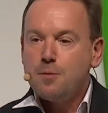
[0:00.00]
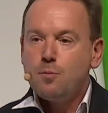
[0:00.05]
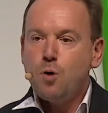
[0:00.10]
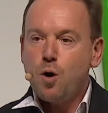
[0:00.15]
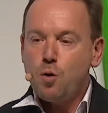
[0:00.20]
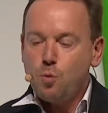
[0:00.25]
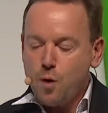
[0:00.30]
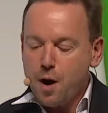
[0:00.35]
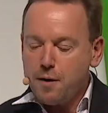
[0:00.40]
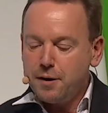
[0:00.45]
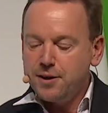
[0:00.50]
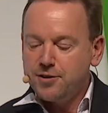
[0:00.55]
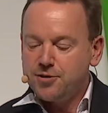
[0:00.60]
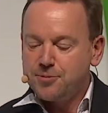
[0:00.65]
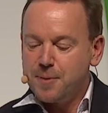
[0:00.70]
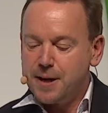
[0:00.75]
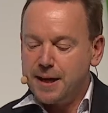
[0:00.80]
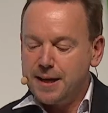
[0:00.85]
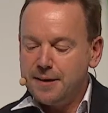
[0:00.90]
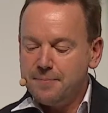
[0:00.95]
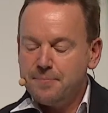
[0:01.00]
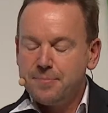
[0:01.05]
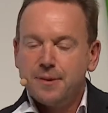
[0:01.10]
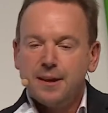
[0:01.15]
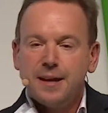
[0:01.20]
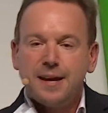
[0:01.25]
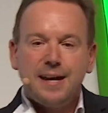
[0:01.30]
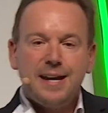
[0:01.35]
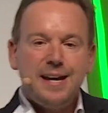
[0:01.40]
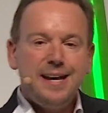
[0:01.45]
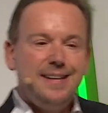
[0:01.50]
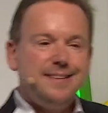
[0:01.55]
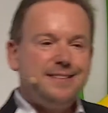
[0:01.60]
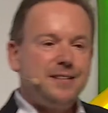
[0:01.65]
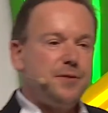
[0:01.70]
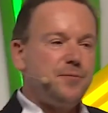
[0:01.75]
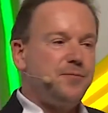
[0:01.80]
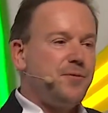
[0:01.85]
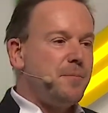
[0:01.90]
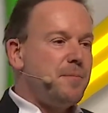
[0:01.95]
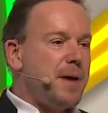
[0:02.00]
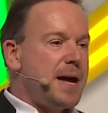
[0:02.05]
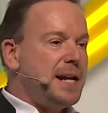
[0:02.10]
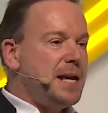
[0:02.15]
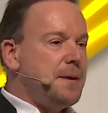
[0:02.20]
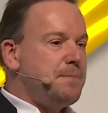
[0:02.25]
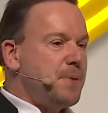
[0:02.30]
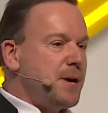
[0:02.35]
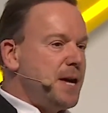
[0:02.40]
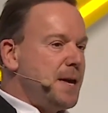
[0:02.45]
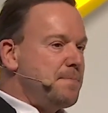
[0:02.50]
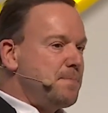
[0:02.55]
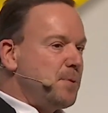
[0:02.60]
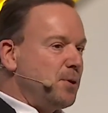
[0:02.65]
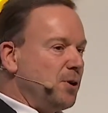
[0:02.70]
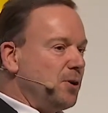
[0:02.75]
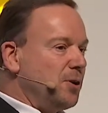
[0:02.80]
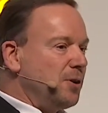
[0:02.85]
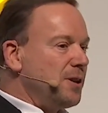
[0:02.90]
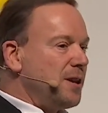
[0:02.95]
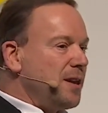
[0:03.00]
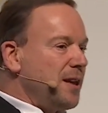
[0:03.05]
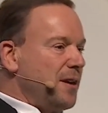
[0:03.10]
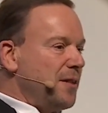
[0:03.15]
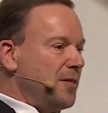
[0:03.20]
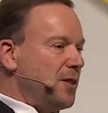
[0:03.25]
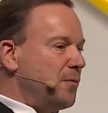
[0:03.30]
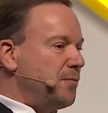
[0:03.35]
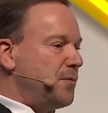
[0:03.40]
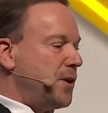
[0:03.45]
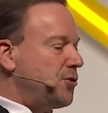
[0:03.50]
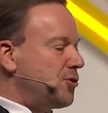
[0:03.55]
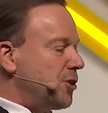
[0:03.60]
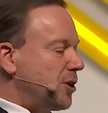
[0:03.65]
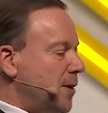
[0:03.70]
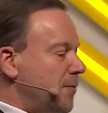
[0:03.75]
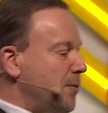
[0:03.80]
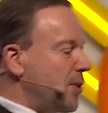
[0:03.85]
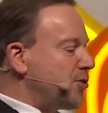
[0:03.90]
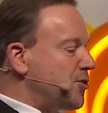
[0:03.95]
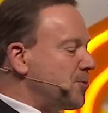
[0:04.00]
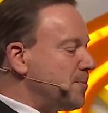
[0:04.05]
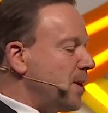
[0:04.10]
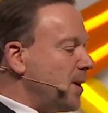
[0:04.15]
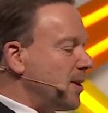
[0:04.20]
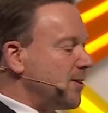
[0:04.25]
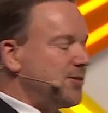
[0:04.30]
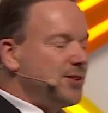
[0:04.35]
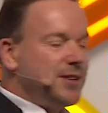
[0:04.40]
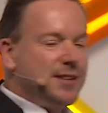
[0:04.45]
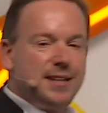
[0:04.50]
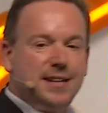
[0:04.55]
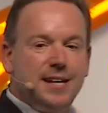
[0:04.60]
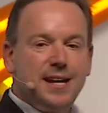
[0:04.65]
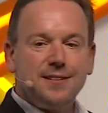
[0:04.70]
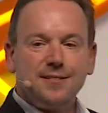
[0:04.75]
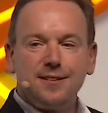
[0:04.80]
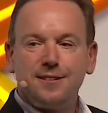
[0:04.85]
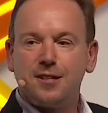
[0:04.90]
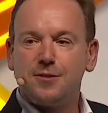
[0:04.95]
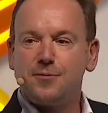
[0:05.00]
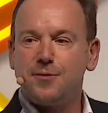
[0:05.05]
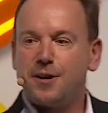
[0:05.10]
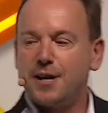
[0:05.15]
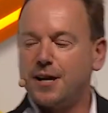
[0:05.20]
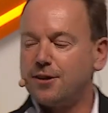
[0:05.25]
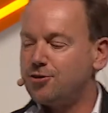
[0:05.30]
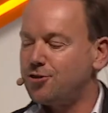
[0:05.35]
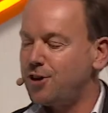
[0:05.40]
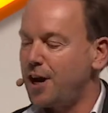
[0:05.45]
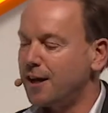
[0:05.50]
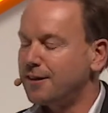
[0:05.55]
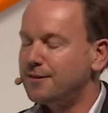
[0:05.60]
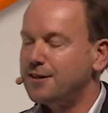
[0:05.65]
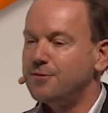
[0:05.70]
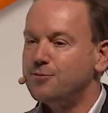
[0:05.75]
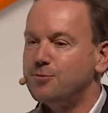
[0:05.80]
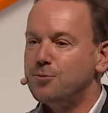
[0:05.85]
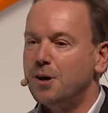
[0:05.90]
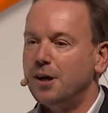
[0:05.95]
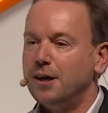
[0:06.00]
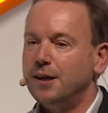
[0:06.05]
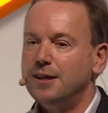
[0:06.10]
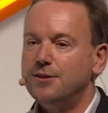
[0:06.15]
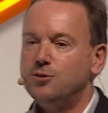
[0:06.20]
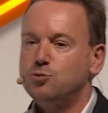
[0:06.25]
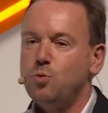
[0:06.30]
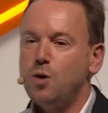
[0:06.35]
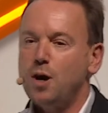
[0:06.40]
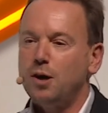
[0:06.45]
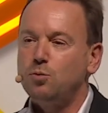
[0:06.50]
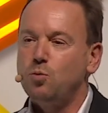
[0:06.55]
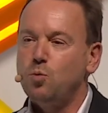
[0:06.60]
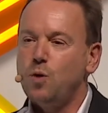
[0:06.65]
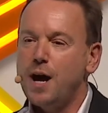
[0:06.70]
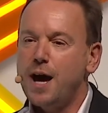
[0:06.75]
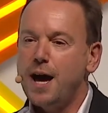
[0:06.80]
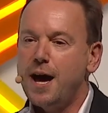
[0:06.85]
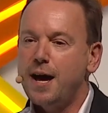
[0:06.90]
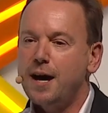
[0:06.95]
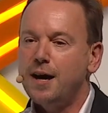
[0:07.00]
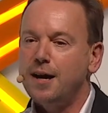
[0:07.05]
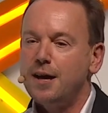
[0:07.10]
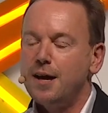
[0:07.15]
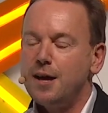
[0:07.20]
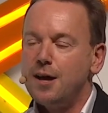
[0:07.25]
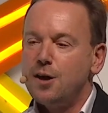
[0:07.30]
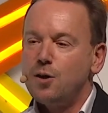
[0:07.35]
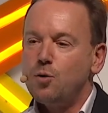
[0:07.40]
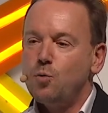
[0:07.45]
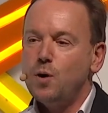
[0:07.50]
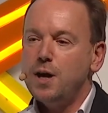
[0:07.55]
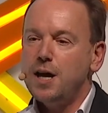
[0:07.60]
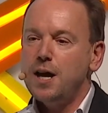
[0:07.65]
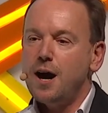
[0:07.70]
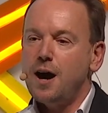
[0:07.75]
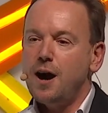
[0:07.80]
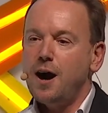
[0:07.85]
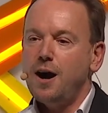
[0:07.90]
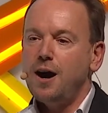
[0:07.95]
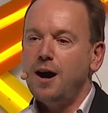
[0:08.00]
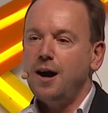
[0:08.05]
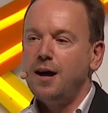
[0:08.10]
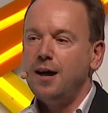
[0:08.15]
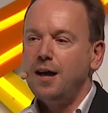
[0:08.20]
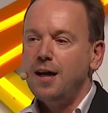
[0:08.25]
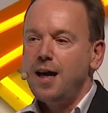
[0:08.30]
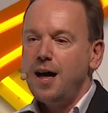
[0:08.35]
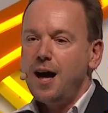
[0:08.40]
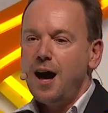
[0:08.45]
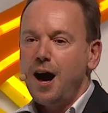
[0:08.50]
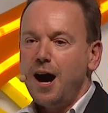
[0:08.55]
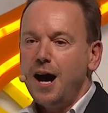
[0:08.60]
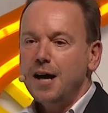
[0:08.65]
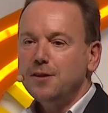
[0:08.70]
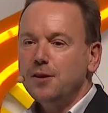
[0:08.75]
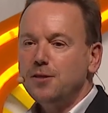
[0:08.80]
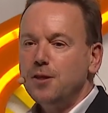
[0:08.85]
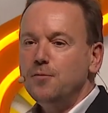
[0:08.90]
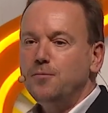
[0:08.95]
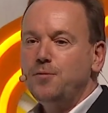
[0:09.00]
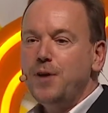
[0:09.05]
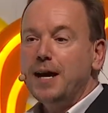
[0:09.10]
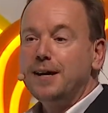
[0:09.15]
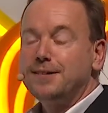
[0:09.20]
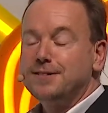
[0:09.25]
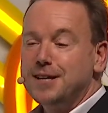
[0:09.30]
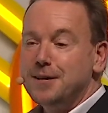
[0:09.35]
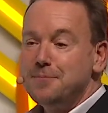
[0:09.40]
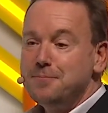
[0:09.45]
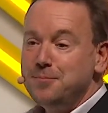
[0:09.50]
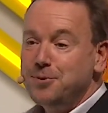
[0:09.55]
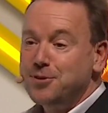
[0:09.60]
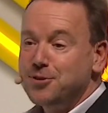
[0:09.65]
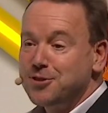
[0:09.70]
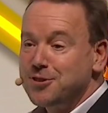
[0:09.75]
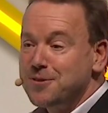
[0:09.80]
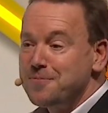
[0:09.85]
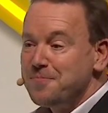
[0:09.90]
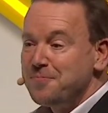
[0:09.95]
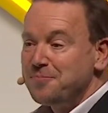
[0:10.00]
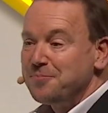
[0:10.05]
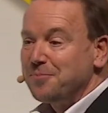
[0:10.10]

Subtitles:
What worries me is that for many people, the vision of the smart city isn't a very attractive one. It's one where we are either the victims